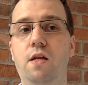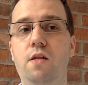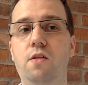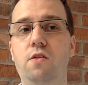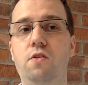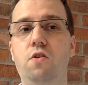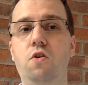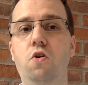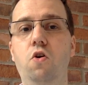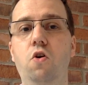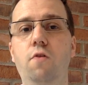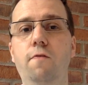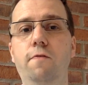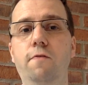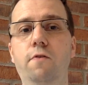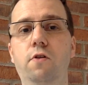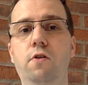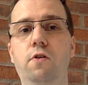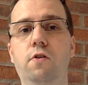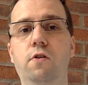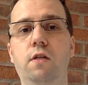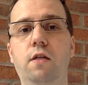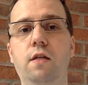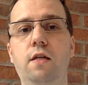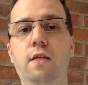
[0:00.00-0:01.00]
So
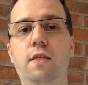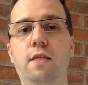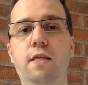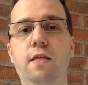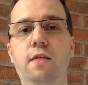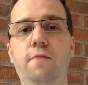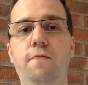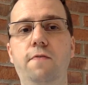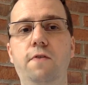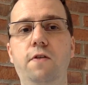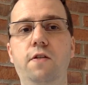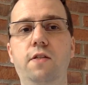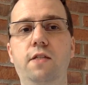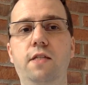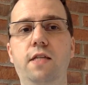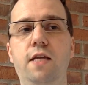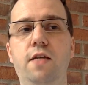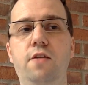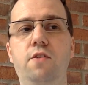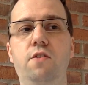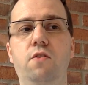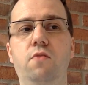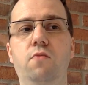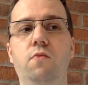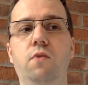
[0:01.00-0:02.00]
overall, this first
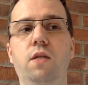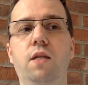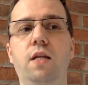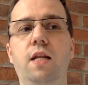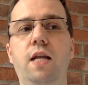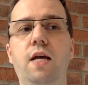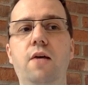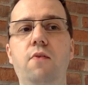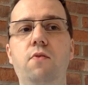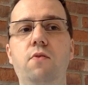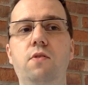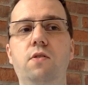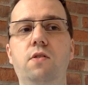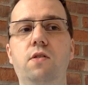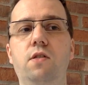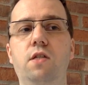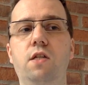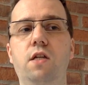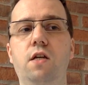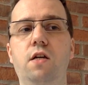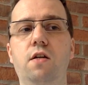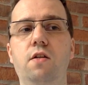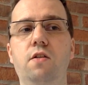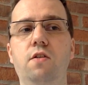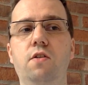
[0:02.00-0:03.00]
session will allow us to
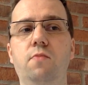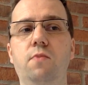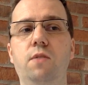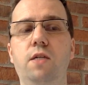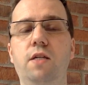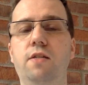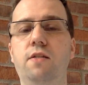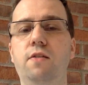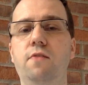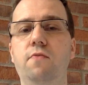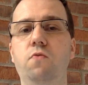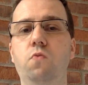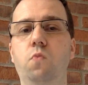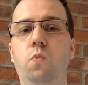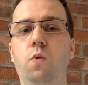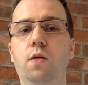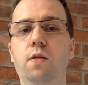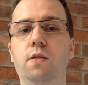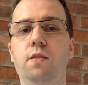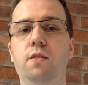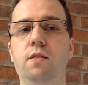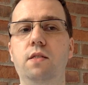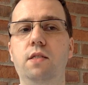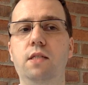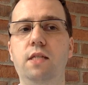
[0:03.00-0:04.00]
start objectives
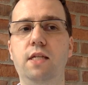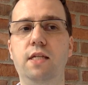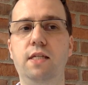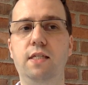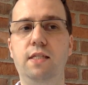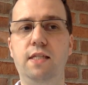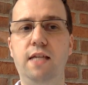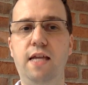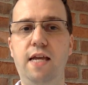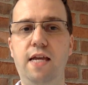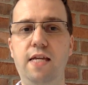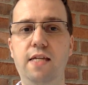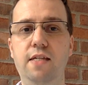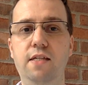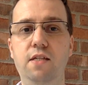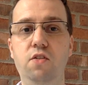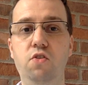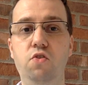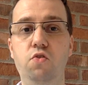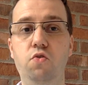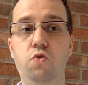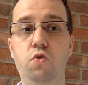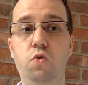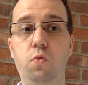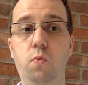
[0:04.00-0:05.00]
1, 6, 8
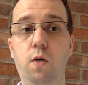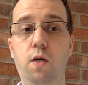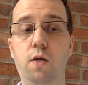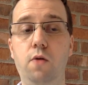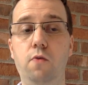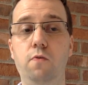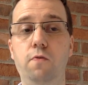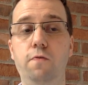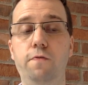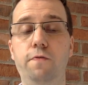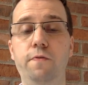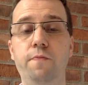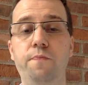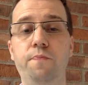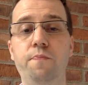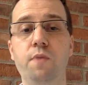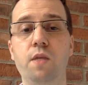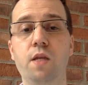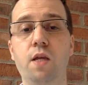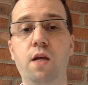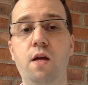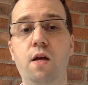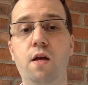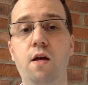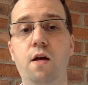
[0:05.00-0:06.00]
and 12
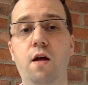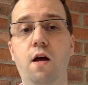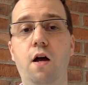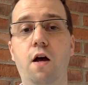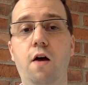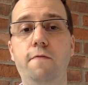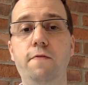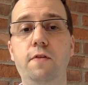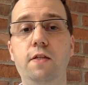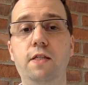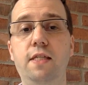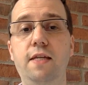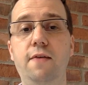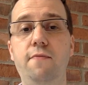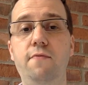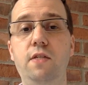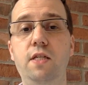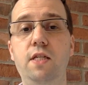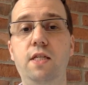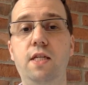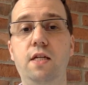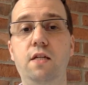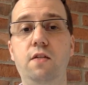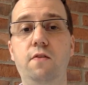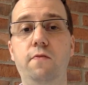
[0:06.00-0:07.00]
of the
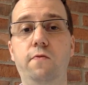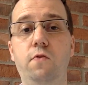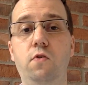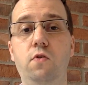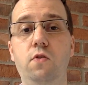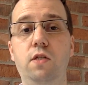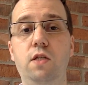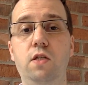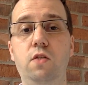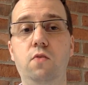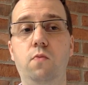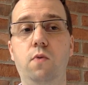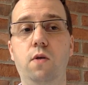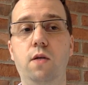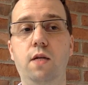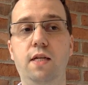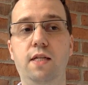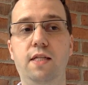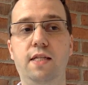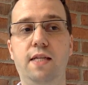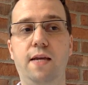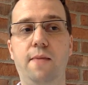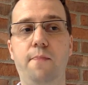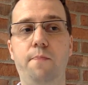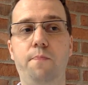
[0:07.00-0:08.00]
70-461
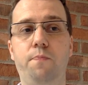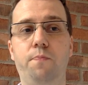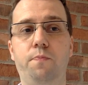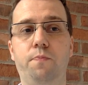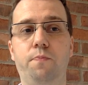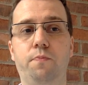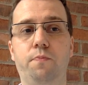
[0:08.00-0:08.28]
exam.